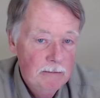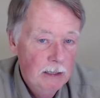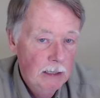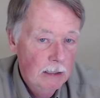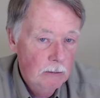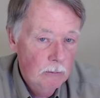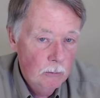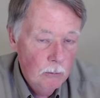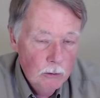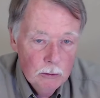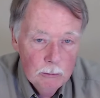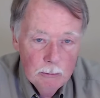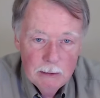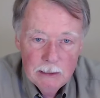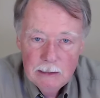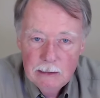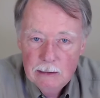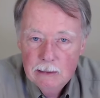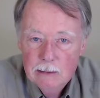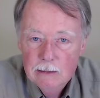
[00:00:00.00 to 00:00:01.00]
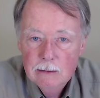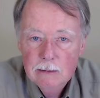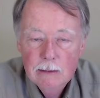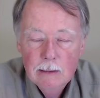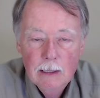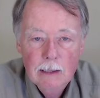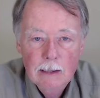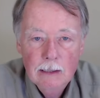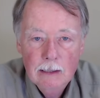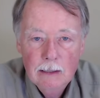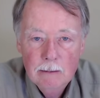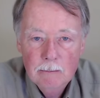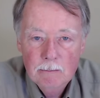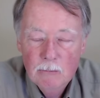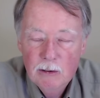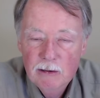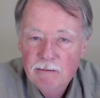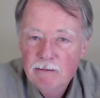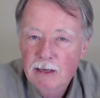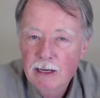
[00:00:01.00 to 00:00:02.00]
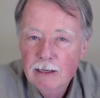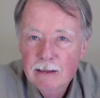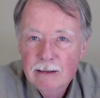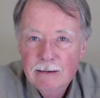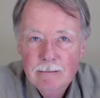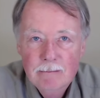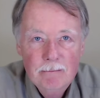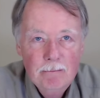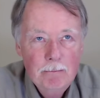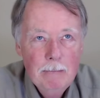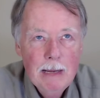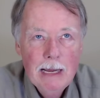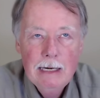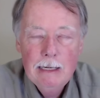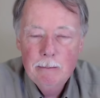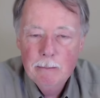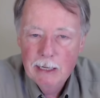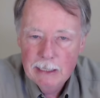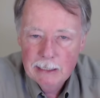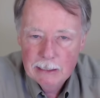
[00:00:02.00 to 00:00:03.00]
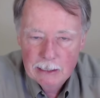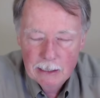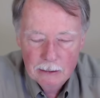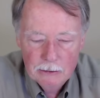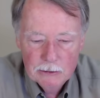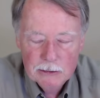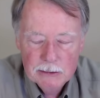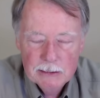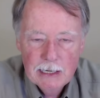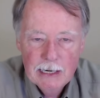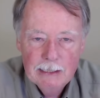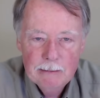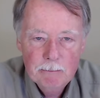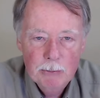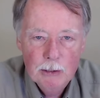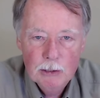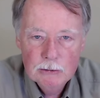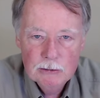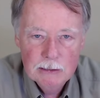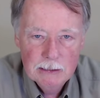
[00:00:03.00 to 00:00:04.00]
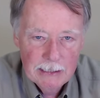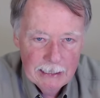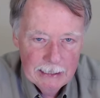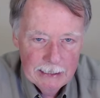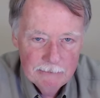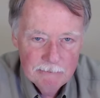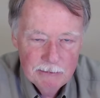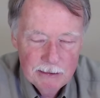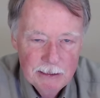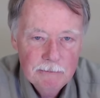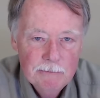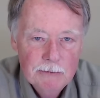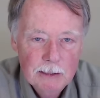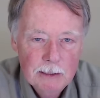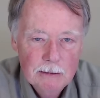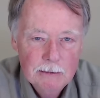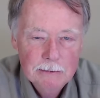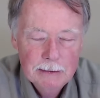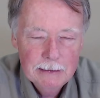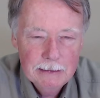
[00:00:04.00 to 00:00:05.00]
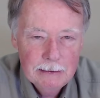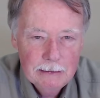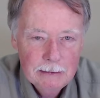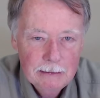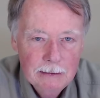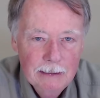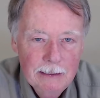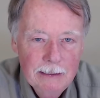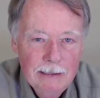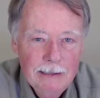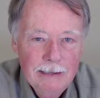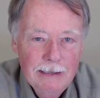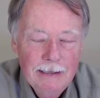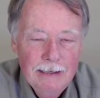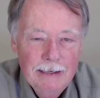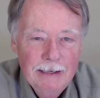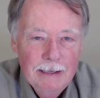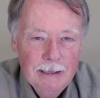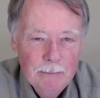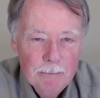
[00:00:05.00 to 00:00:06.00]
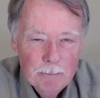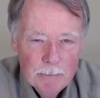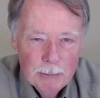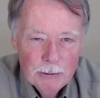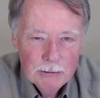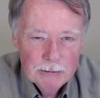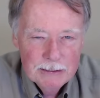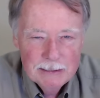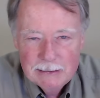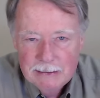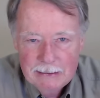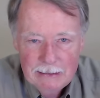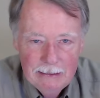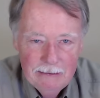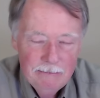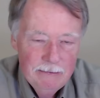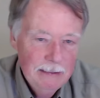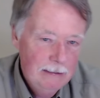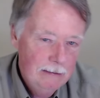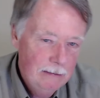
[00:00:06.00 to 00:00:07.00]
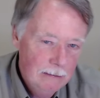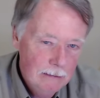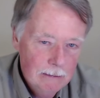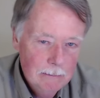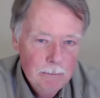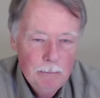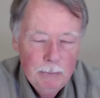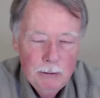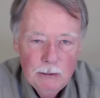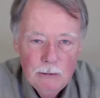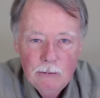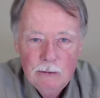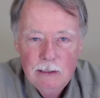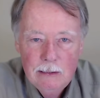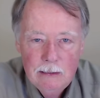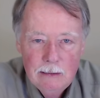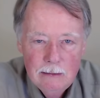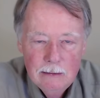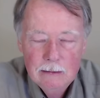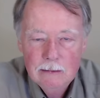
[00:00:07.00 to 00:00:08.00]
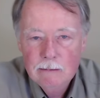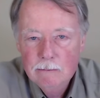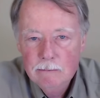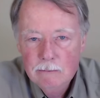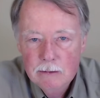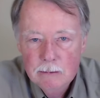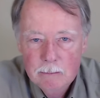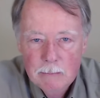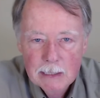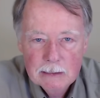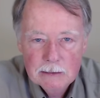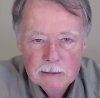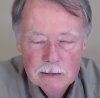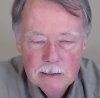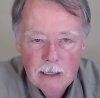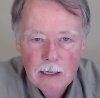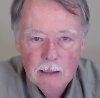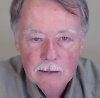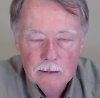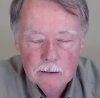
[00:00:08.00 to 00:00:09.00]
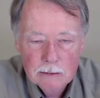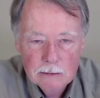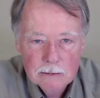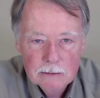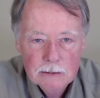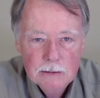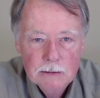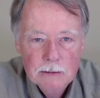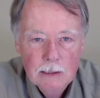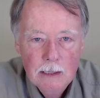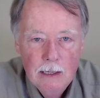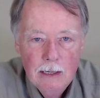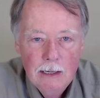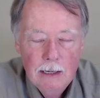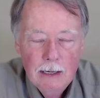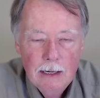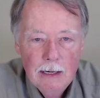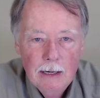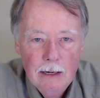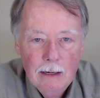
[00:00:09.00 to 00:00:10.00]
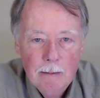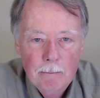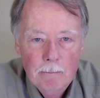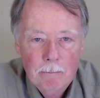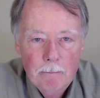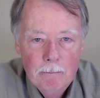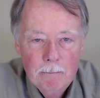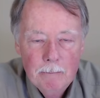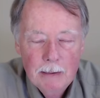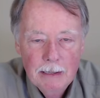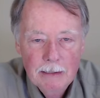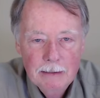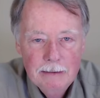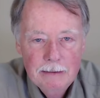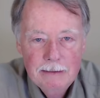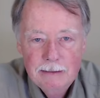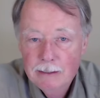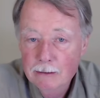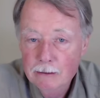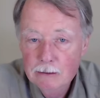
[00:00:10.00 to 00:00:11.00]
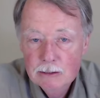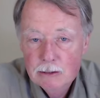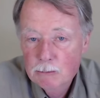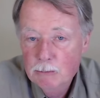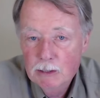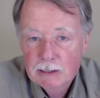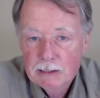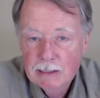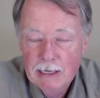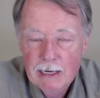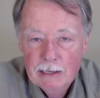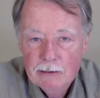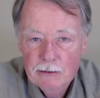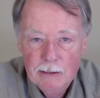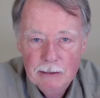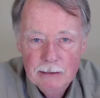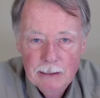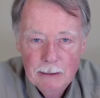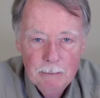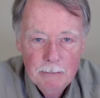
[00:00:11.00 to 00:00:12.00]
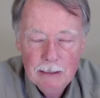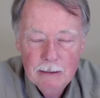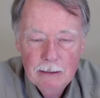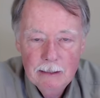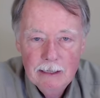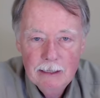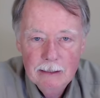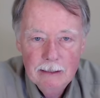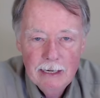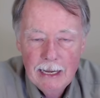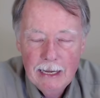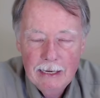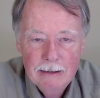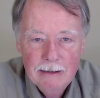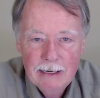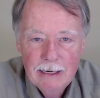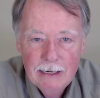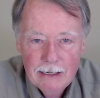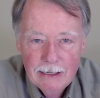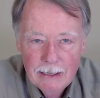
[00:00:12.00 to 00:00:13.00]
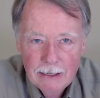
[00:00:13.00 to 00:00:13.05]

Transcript: done ruby. Um, we've done many, many colors. I personally have difficulty perceiving the beauty of the mixed colors um, until it's put together. I mean, and, and